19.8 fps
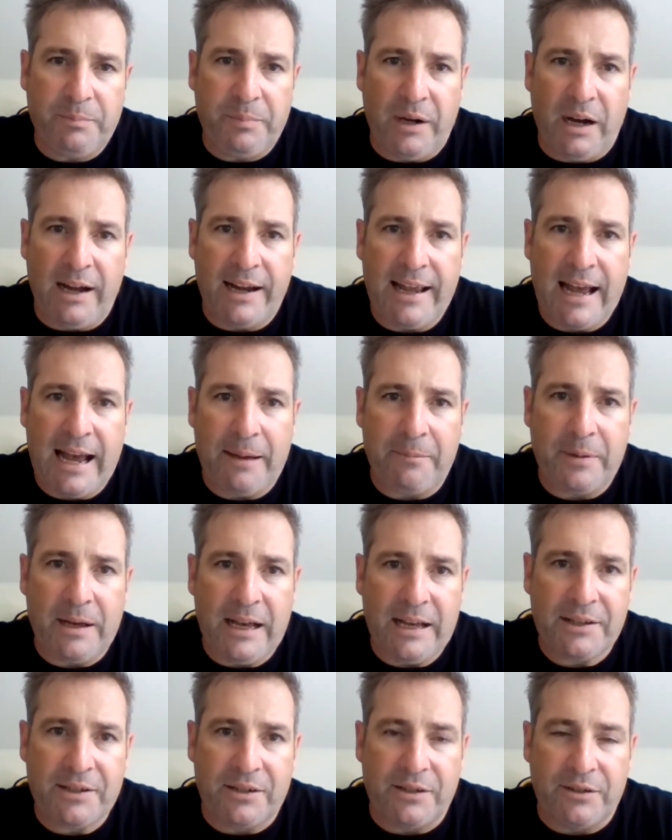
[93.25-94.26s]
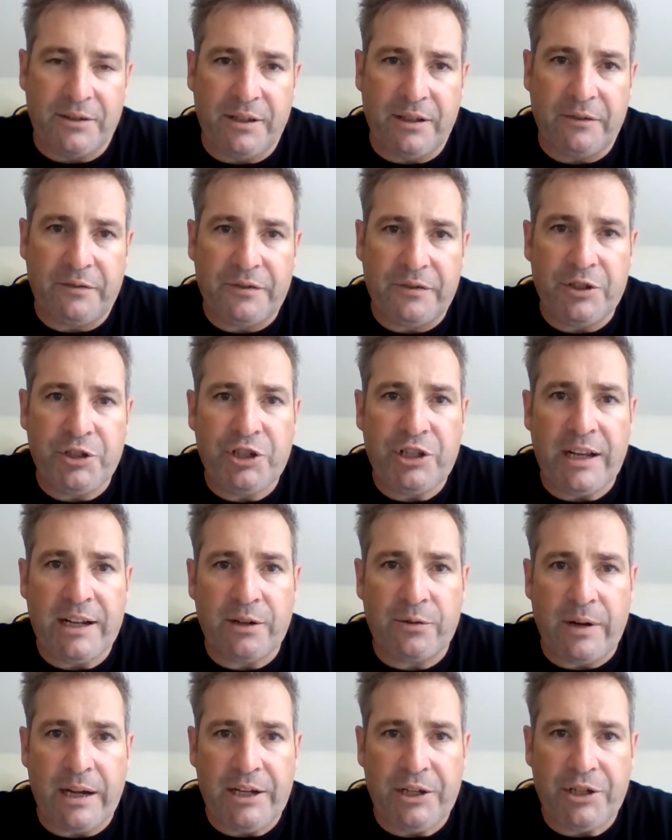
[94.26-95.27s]
by haphazard that for
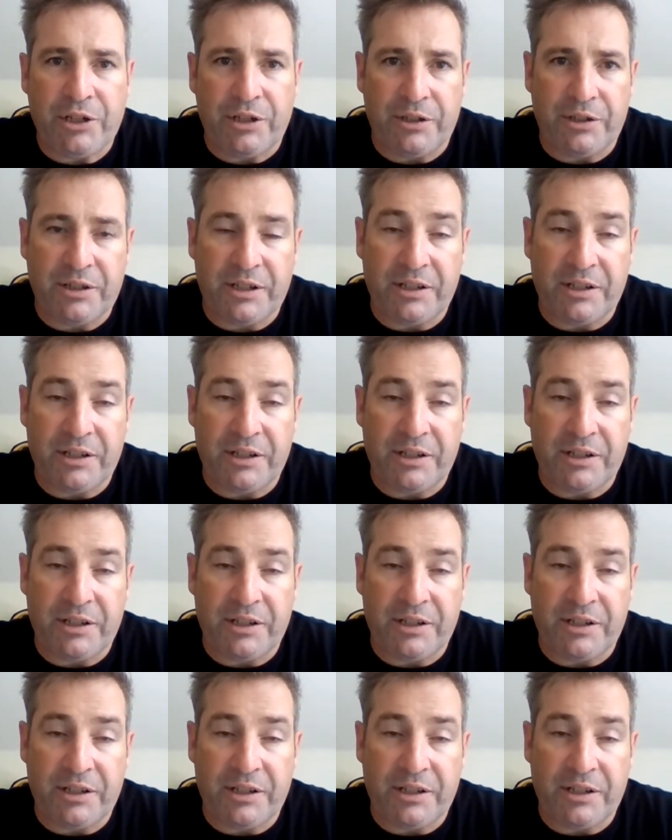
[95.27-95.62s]
generations